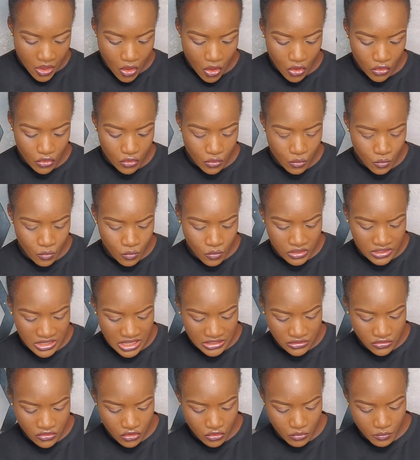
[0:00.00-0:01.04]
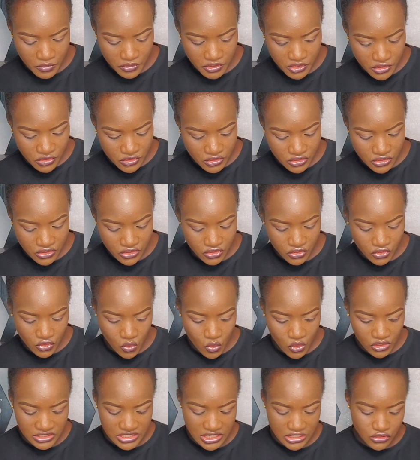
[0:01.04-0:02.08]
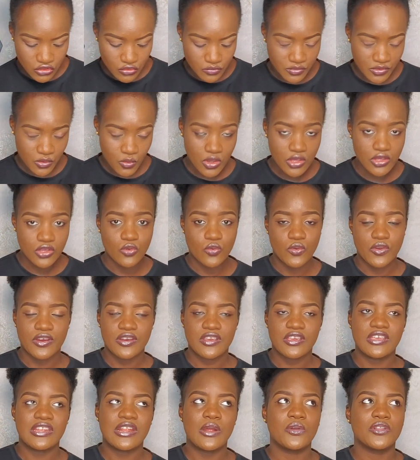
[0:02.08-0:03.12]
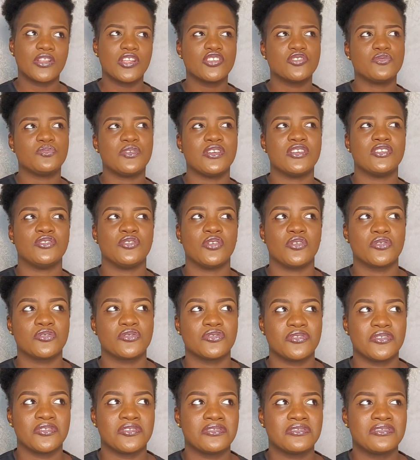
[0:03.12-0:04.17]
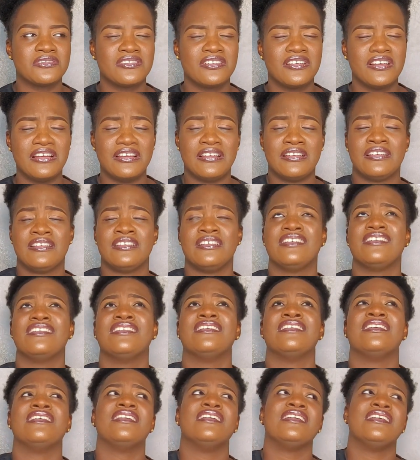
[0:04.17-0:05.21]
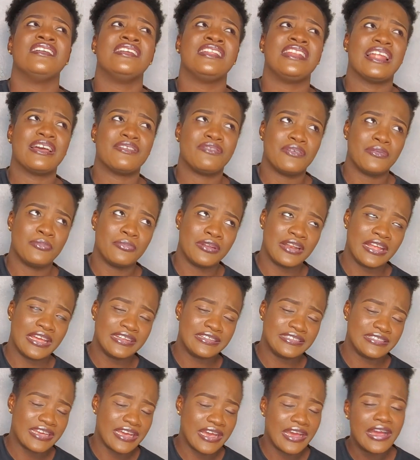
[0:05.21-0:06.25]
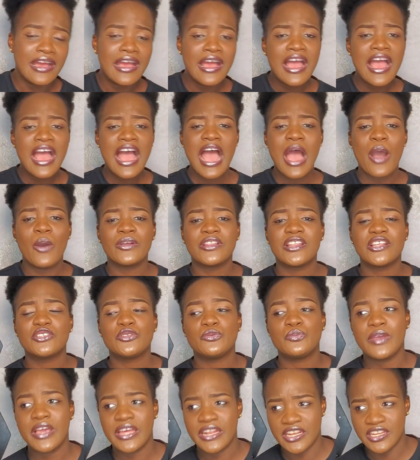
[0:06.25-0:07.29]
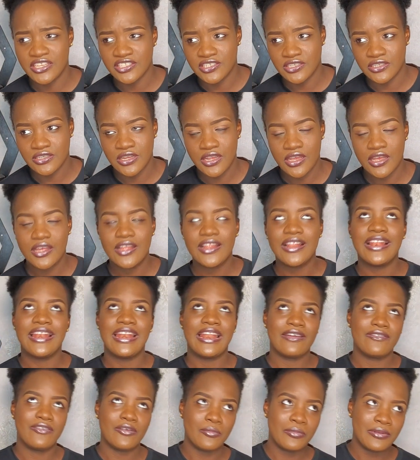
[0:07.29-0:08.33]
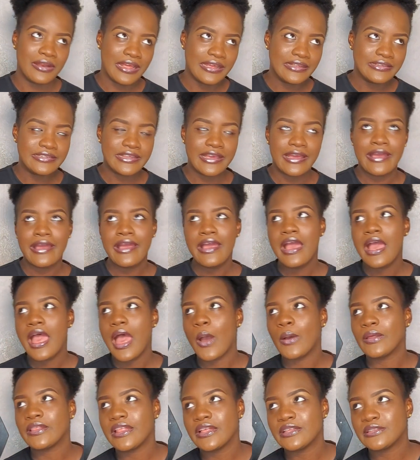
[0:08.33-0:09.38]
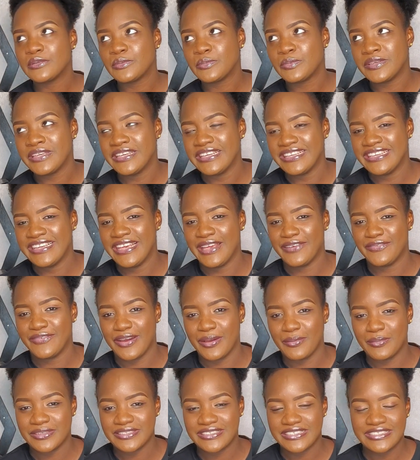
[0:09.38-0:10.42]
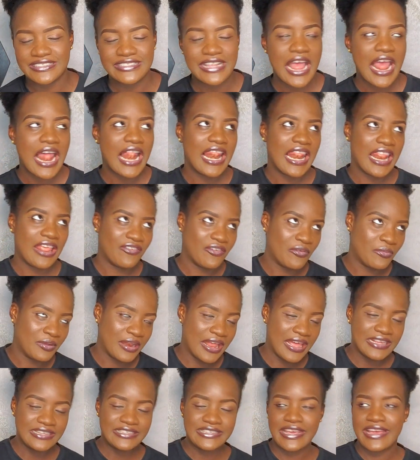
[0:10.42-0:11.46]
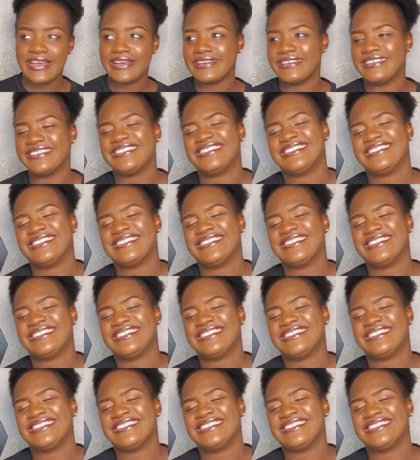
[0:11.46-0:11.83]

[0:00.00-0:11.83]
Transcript: what are the occupations you wanted to be when you were a kid? I wanted to be a doctor. Laughable idea. I wanted to be an engineer. Laughable idea. I wanted to be a pharmacist. Laughable idea.